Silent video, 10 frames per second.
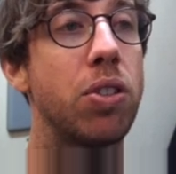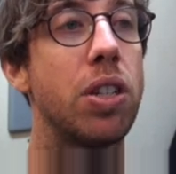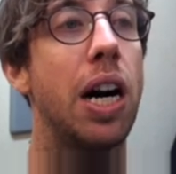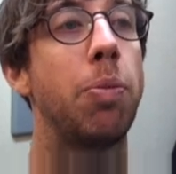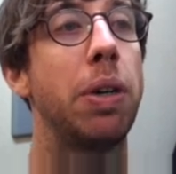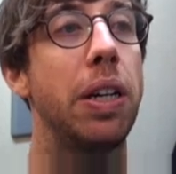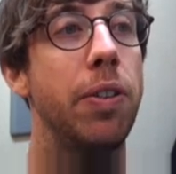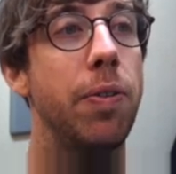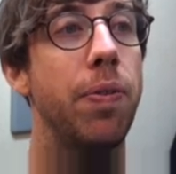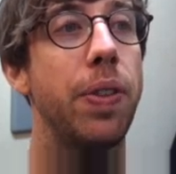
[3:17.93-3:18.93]
stop
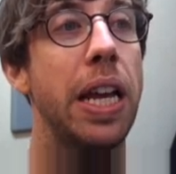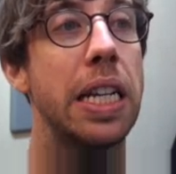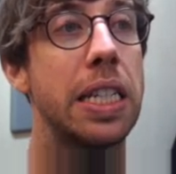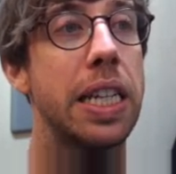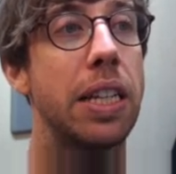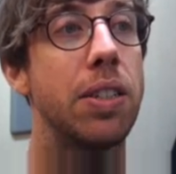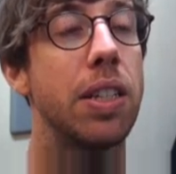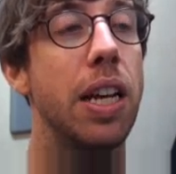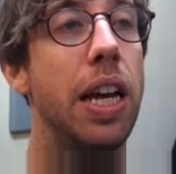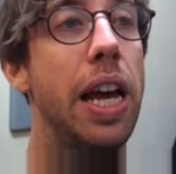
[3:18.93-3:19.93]
in a
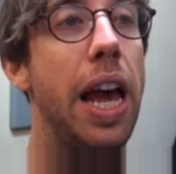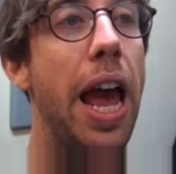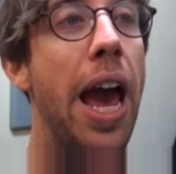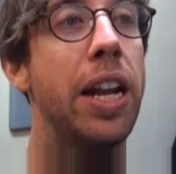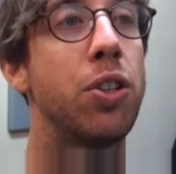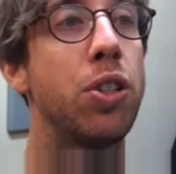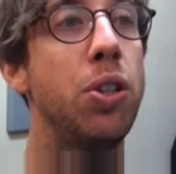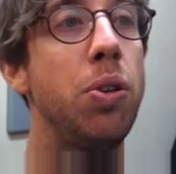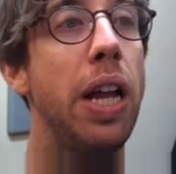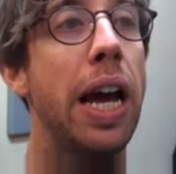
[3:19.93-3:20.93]
sense. And as
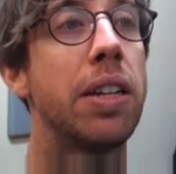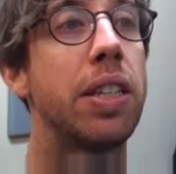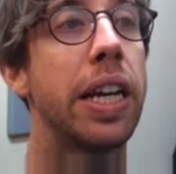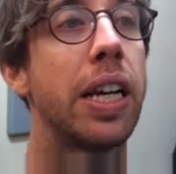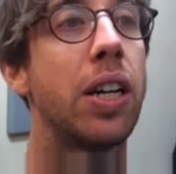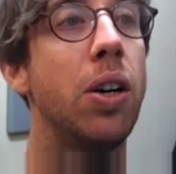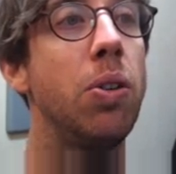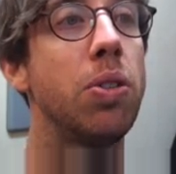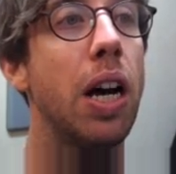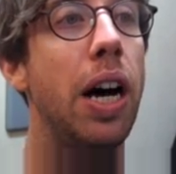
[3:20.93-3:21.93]
soon as it
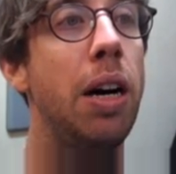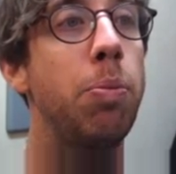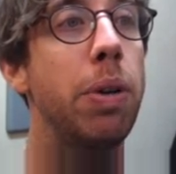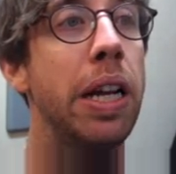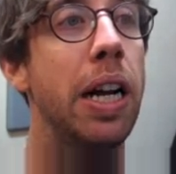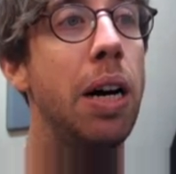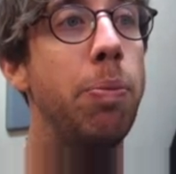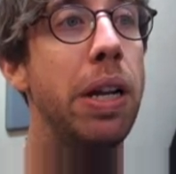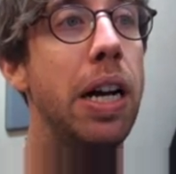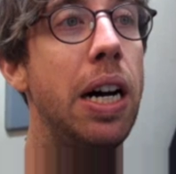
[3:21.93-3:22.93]
goes up and
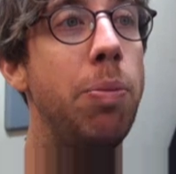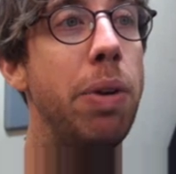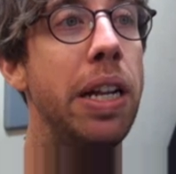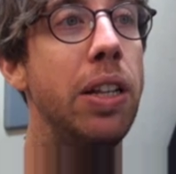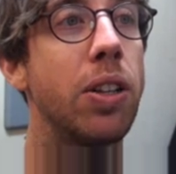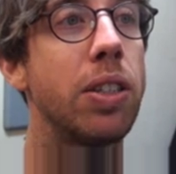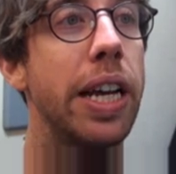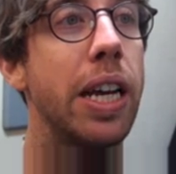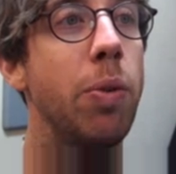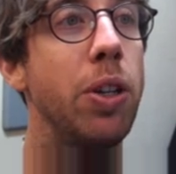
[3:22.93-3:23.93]
up and up, and it looks
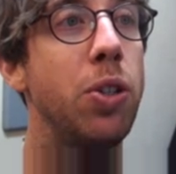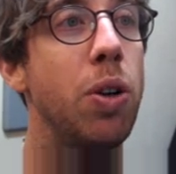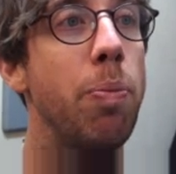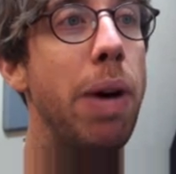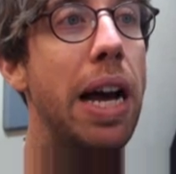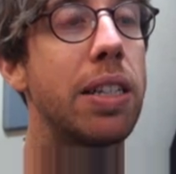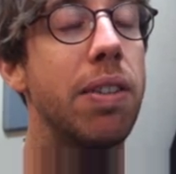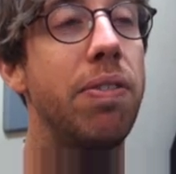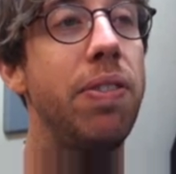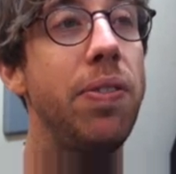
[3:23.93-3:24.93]
like it went to a
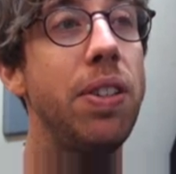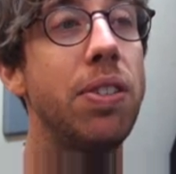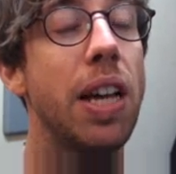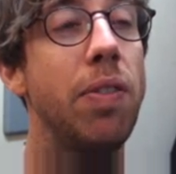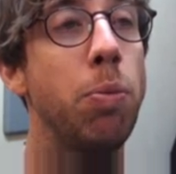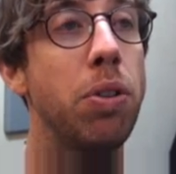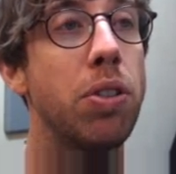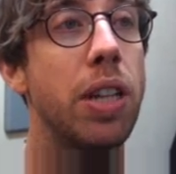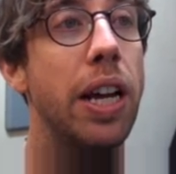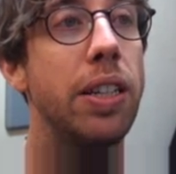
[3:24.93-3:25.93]
max of
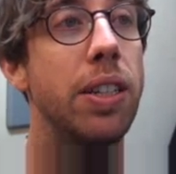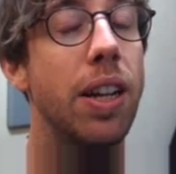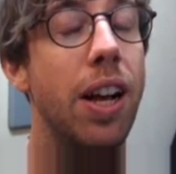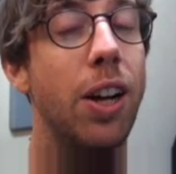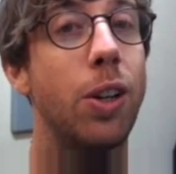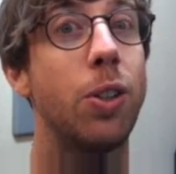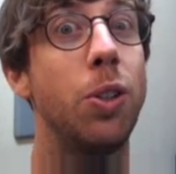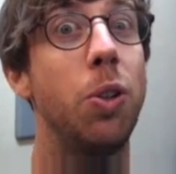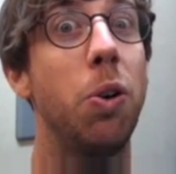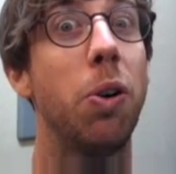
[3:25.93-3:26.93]
57%,
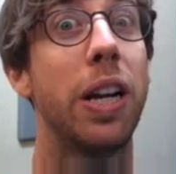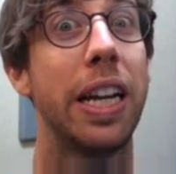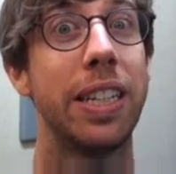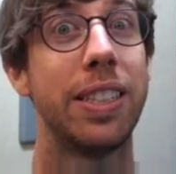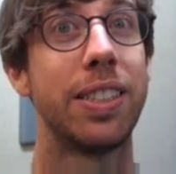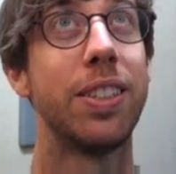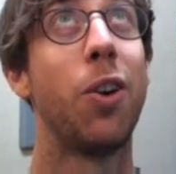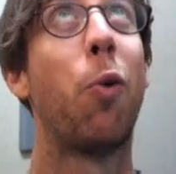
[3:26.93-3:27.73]
glorious,